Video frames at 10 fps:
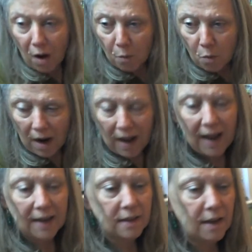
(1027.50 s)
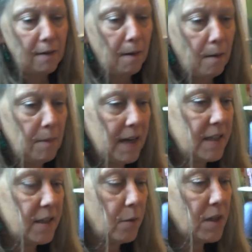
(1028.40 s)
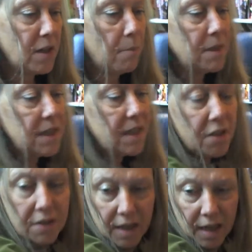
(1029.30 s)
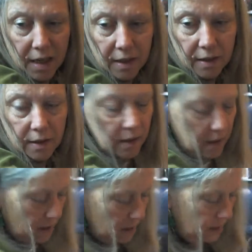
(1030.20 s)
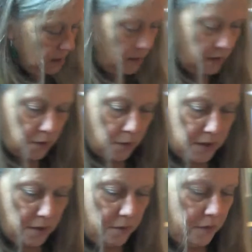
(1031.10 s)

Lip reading: I will hang that up later. I shall put it just here so I don't